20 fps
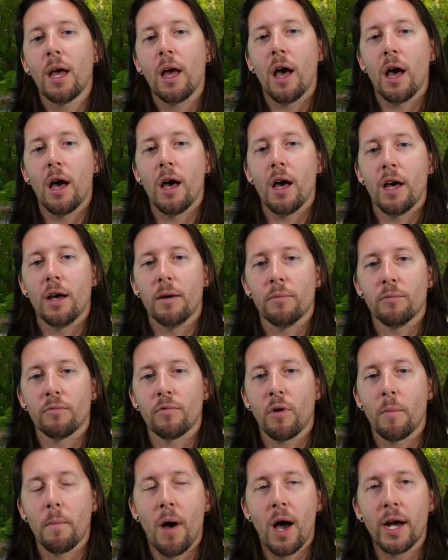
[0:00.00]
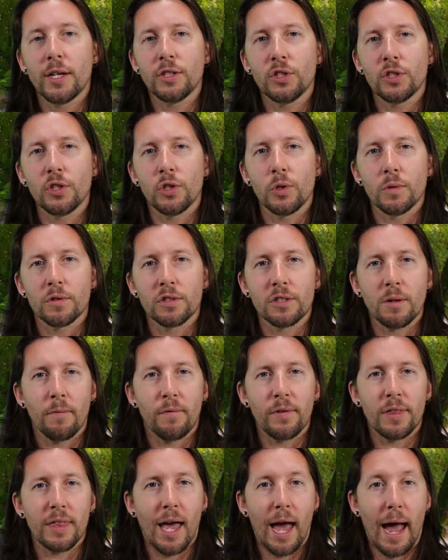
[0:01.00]
reminding you of
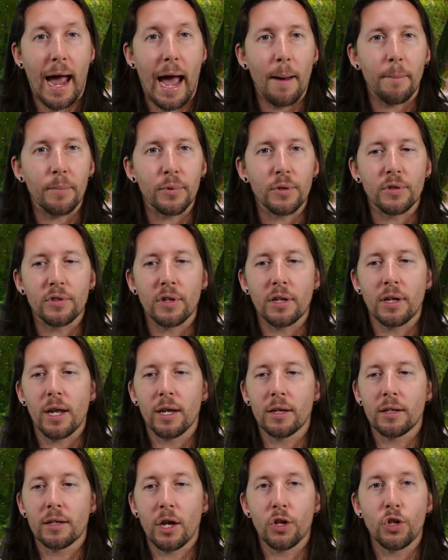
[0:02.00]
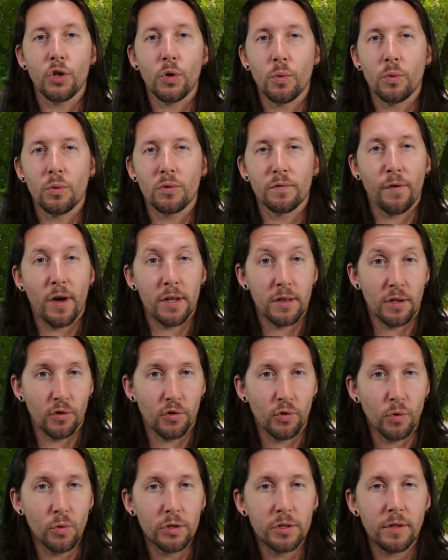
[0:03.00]
something that happened. And like, can you find the
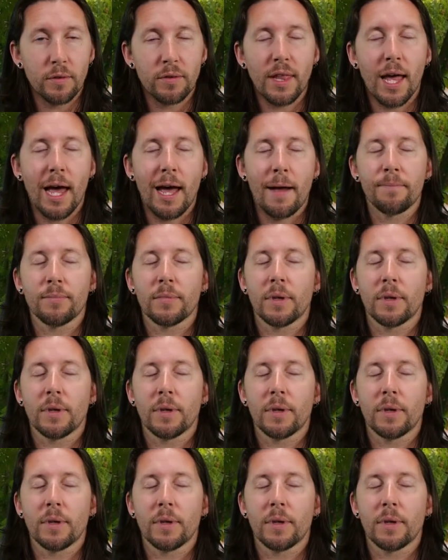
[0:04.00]
source of that?